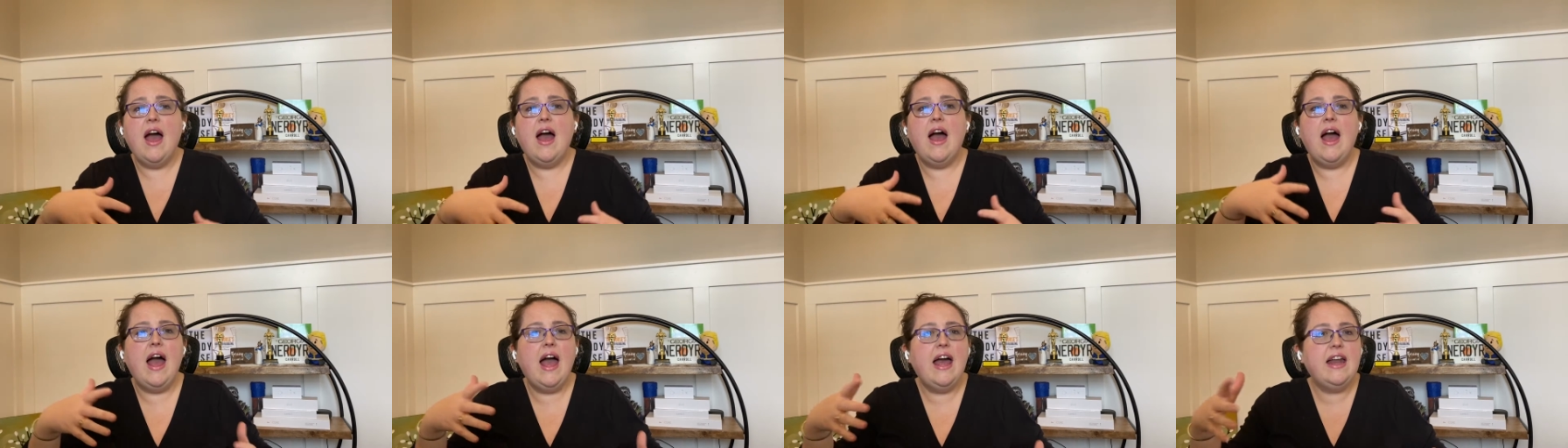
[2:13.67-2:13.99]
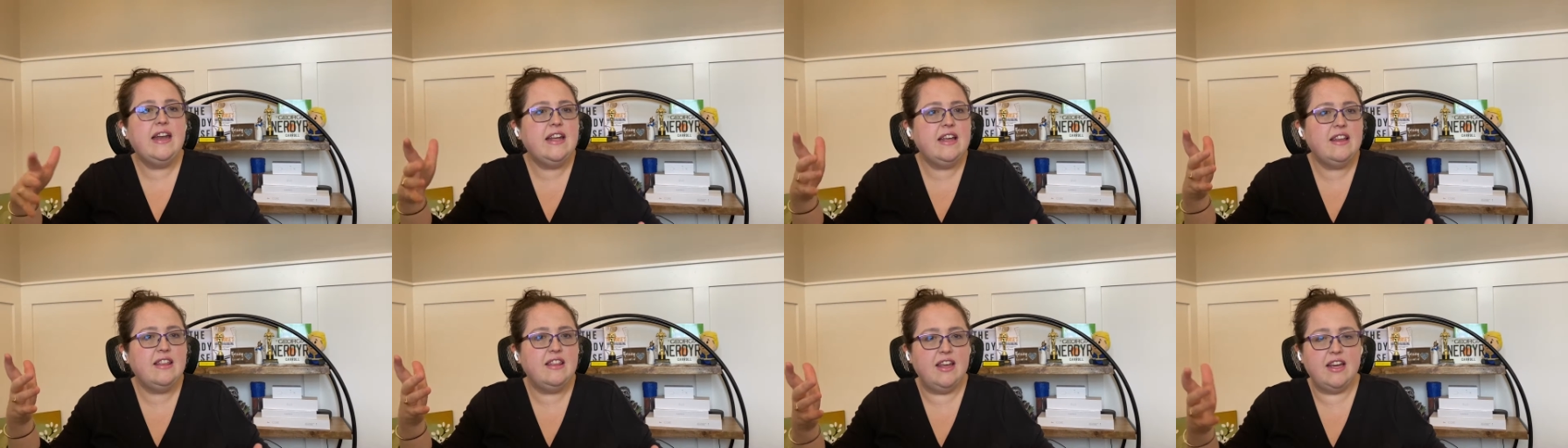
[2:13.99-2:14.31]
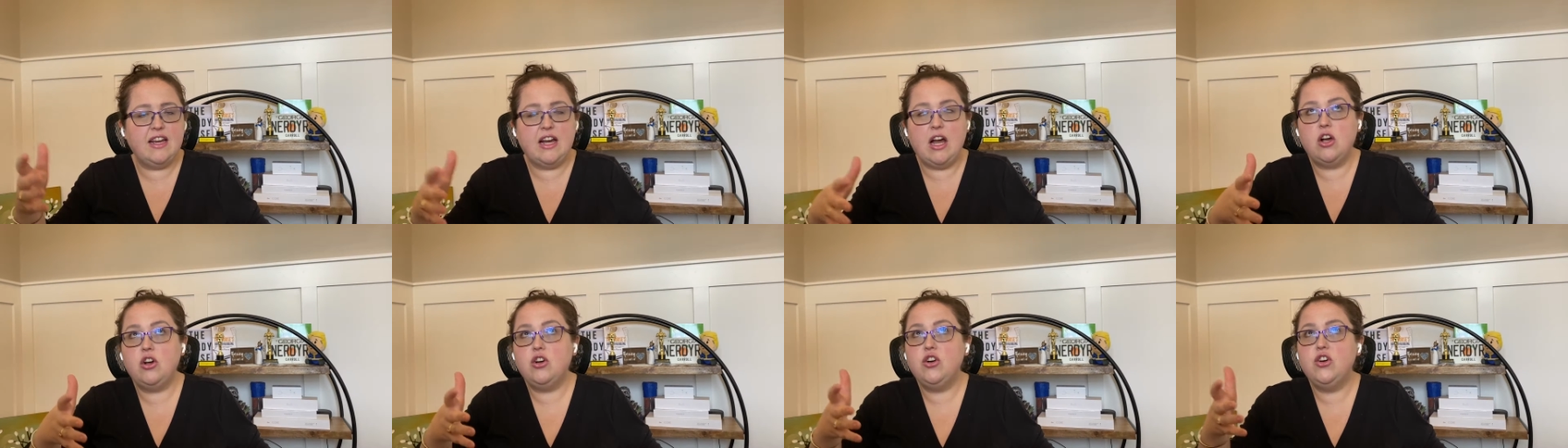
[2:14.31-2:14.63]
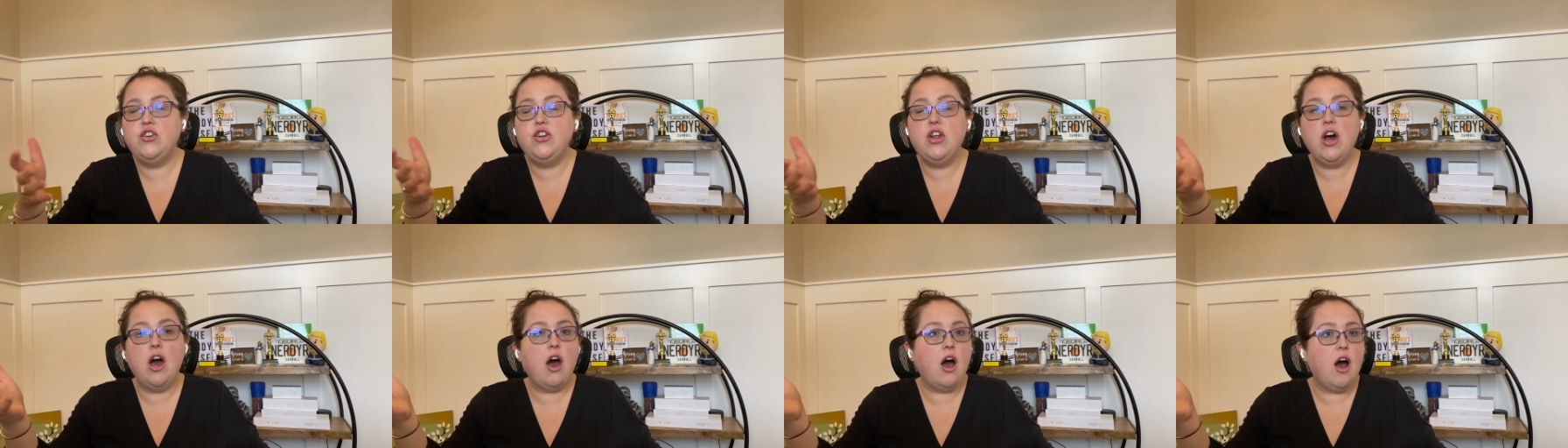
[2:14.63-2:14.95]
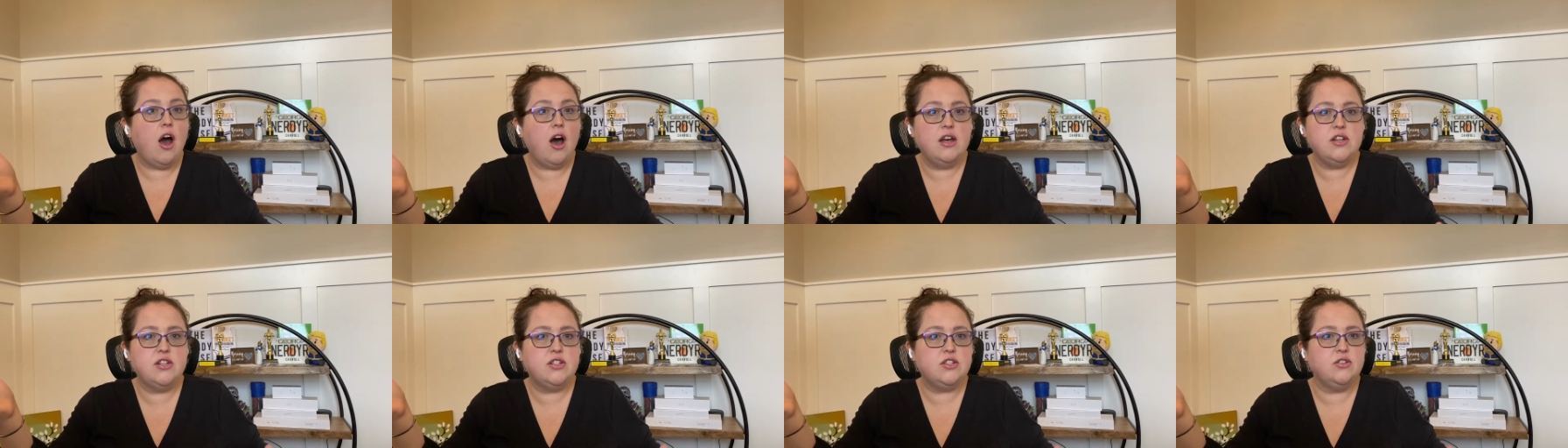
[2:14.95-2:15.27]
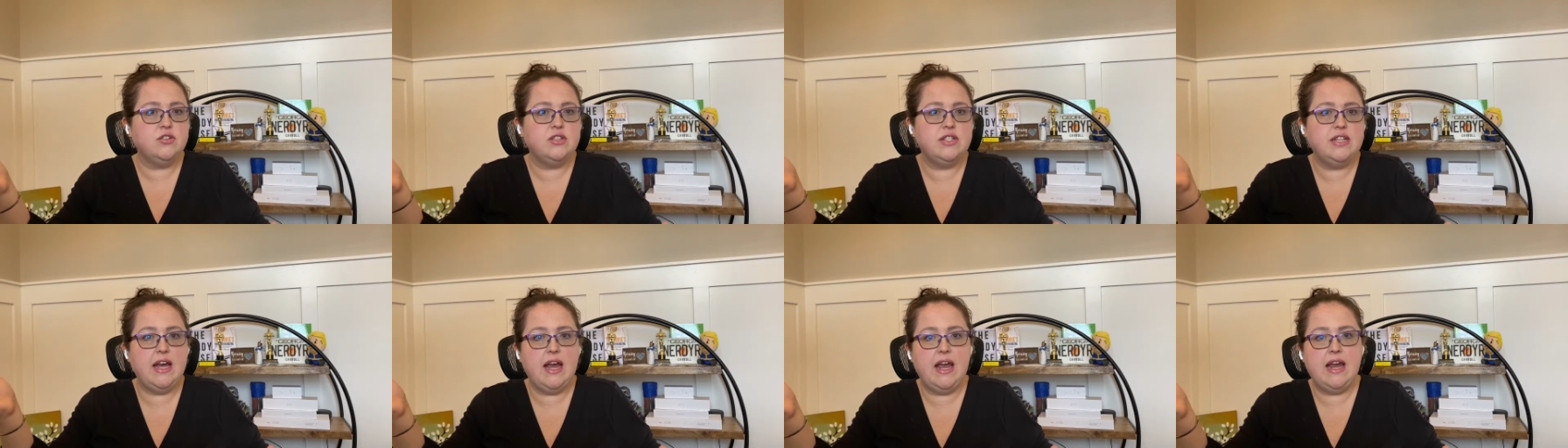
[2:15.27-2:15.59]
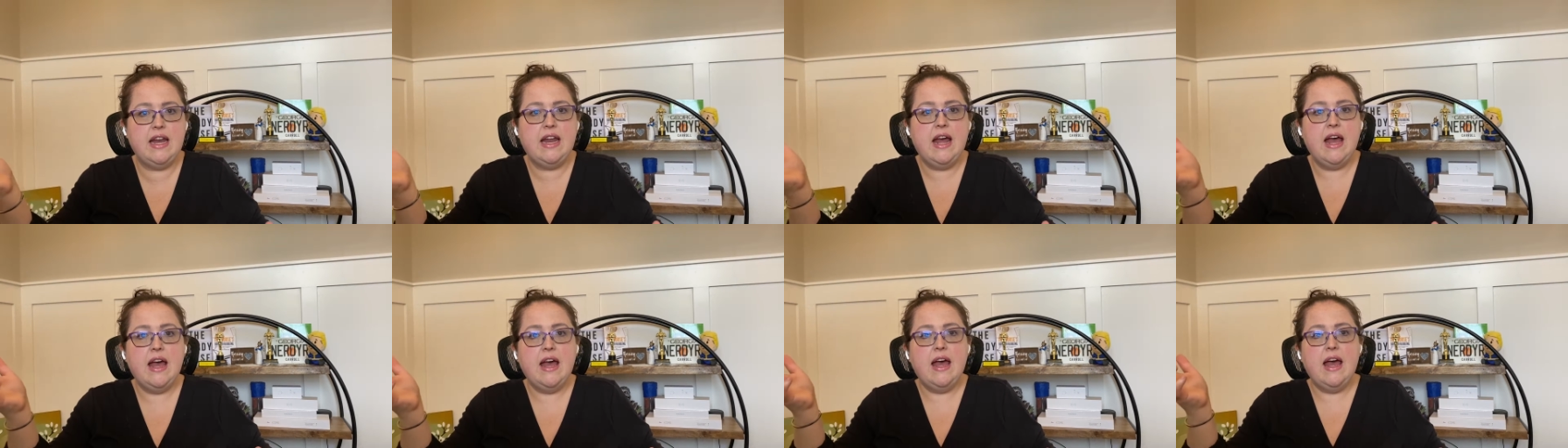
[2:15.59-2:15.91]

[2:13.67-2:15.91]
anything. I could not auscultate